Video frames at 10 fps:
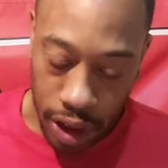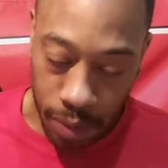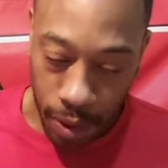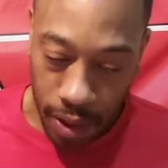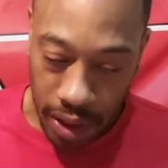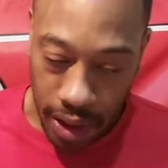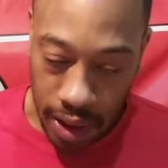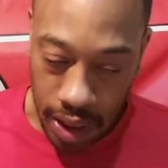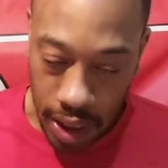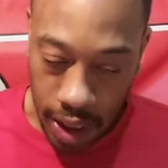person,
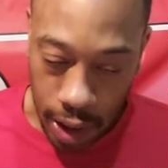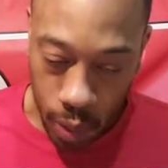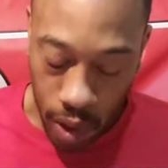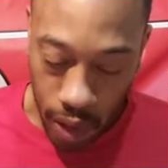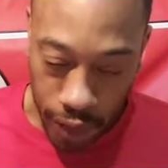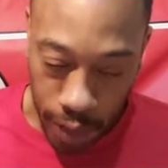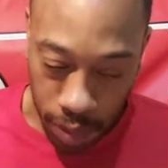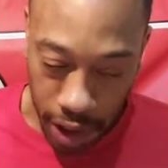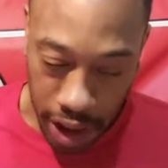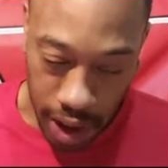his wealth is
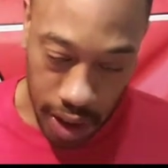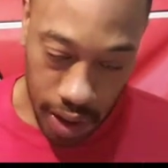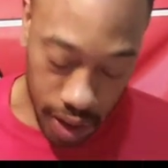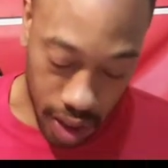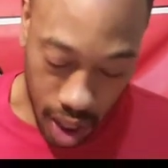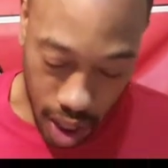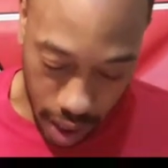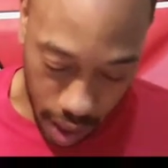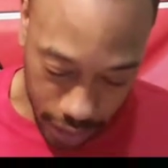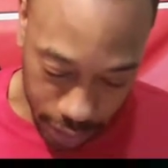precious.
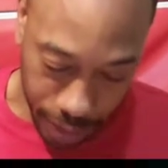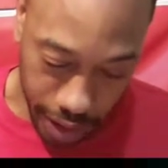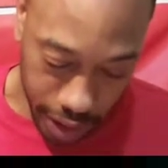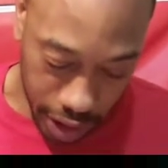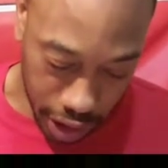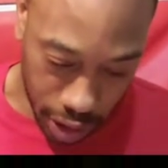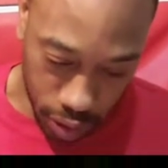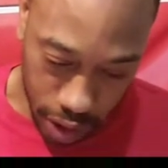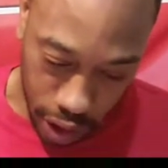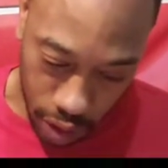That's being a good steward of
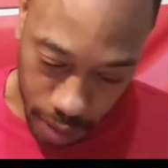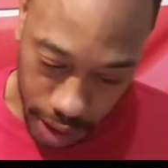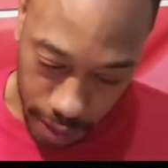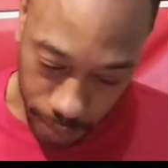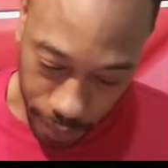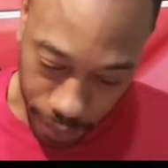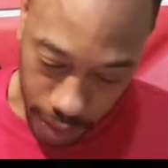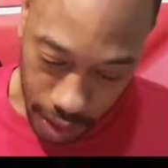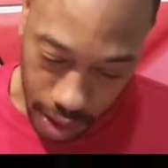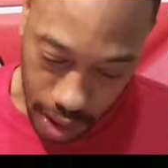your money.
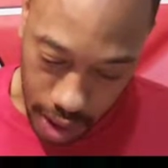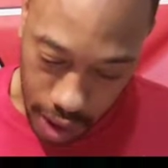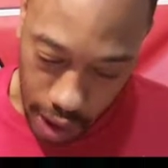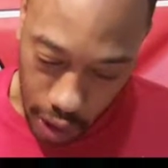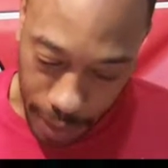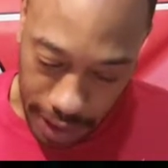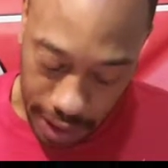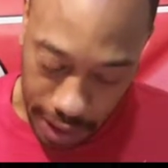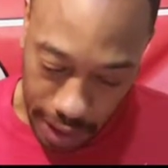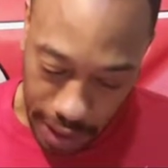Basically
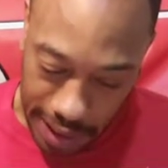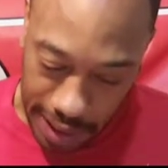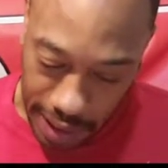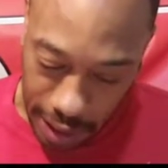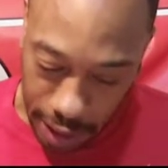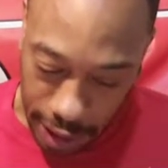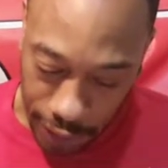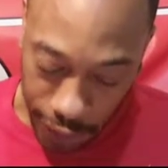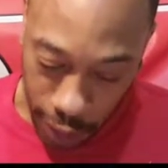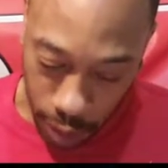the lazy hunter has
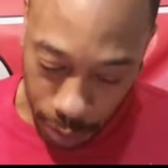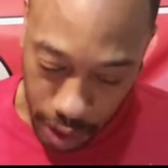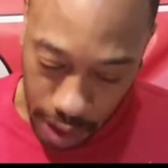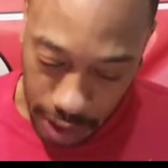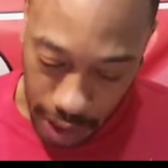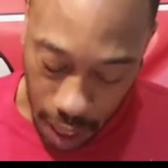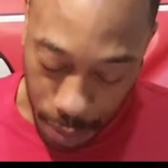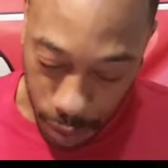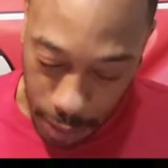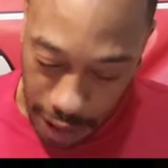failed to put in the time to
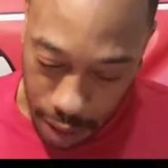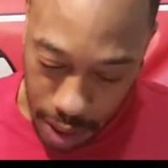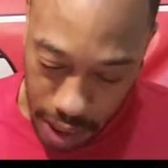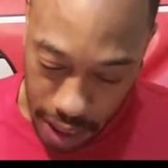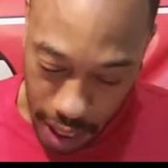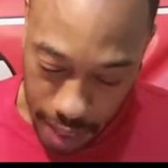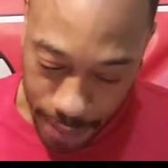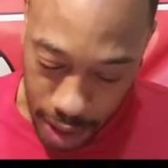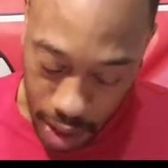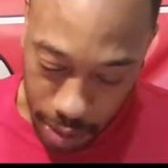obtain many game,
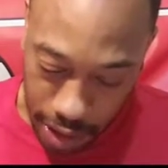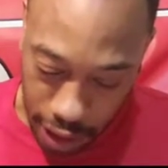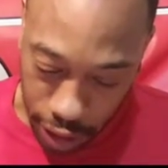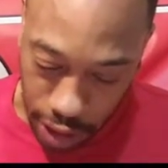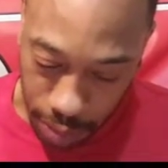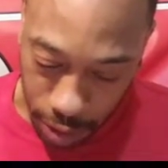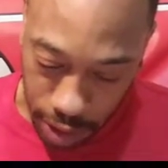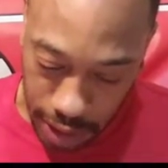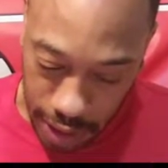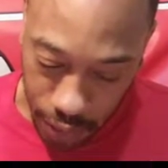but a diligent person
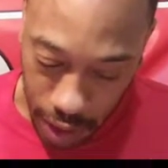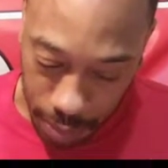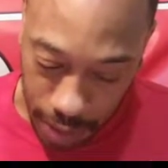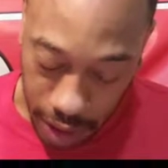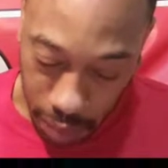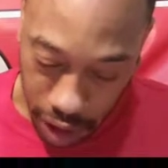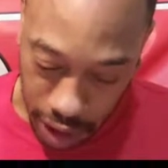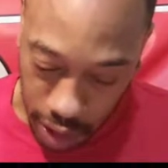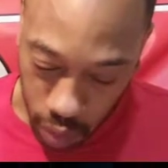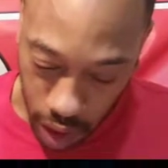has obtained precious
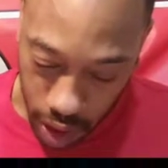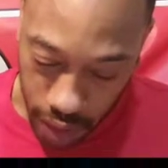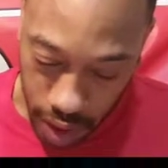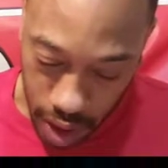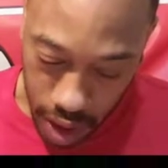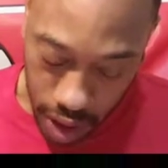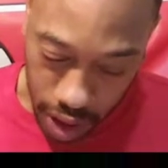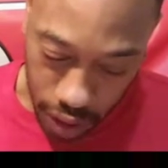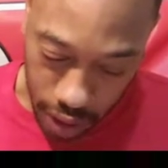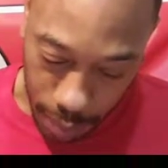wealth. You know
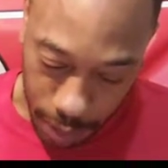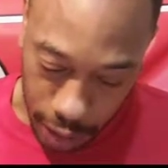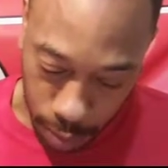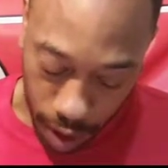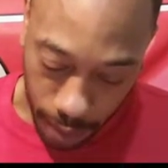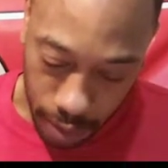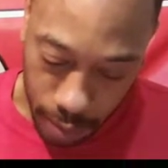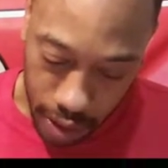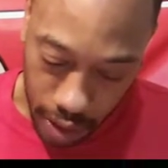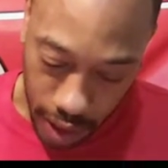what I mean? This probably,
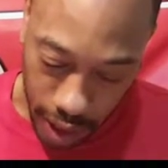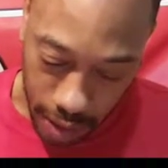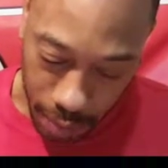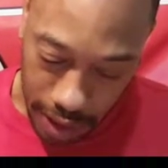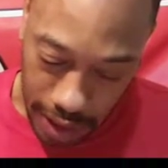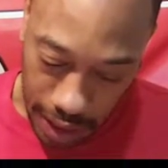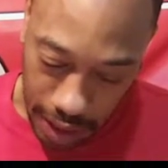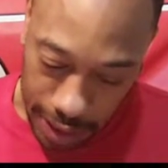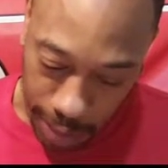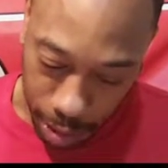kind of means that a
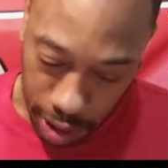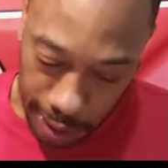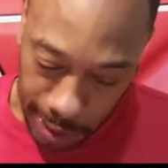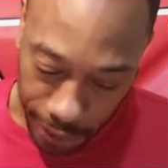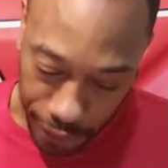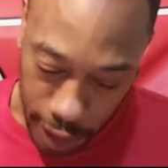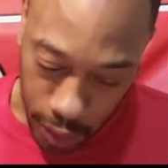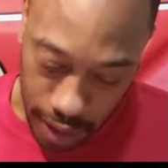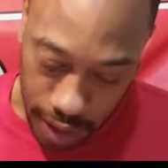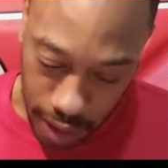lazy person does not finish what he
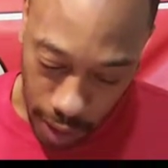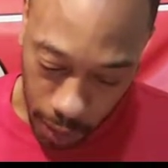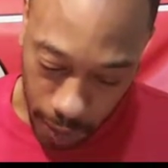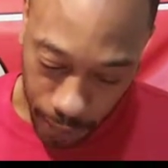started